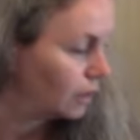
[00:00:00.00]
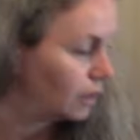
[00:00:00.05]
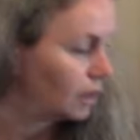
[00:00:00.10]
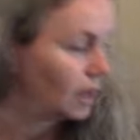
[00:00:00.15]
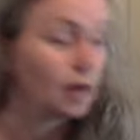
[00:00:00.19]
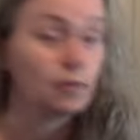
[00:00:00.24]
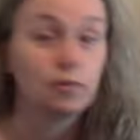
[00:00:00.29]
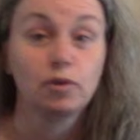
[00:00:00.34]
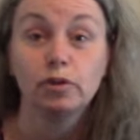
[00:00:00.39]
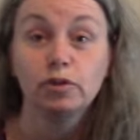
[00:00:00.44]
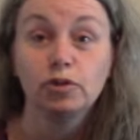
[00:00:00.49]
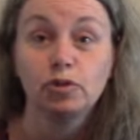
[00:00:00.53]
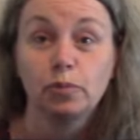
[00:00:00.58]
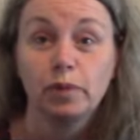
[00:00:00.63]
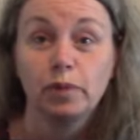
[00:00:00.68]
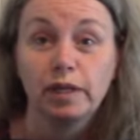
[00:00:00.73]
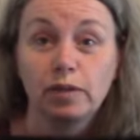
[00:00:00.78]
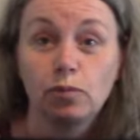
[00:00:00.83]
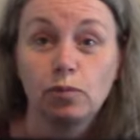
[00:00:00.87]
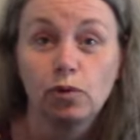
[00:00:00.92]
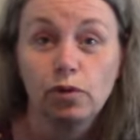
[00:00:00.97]
I'm going to
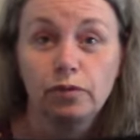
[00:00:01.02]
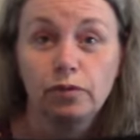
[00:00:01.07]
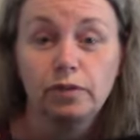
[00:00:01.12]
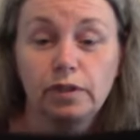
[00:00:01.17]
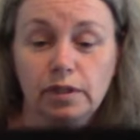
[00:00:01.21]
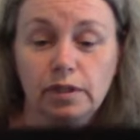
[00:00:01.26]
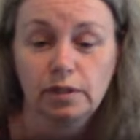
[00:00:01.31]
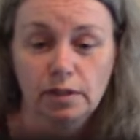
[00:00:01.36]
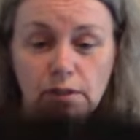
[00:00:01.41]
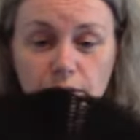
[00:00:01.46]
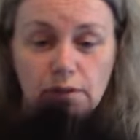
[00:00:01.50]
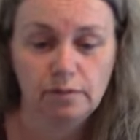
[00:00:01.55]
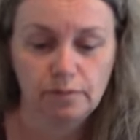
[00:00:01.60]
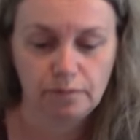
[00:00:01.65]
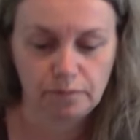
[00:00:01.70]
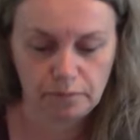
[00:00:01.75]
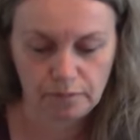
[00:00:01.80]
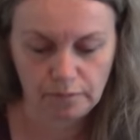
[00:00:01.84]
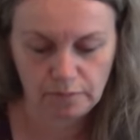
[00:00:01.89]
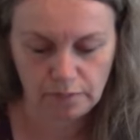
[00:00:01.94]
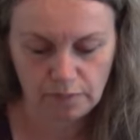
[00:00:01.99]
make more of these.
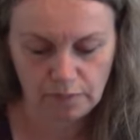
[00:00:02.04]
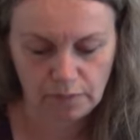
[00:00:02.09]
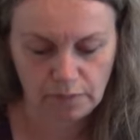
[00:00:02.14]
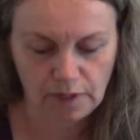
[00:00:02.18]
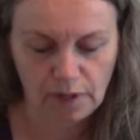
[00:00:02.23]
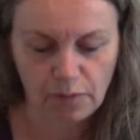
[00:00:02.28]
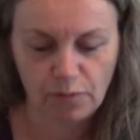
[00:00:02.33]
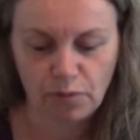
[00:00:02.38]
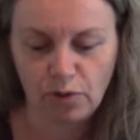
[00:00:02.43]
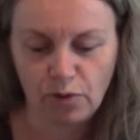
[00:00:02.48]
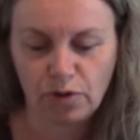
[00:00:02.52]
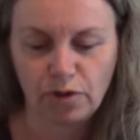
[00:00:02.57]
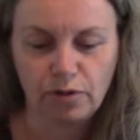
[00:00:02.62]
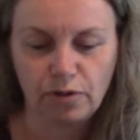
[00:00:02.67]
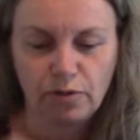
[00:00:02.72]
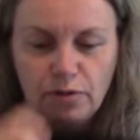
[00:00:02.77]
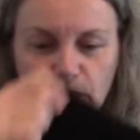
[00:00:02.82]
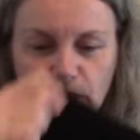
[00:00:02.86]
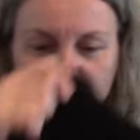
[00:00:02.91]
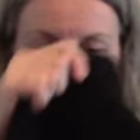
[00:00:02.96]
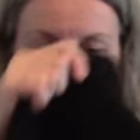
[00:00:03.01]
I'm working on them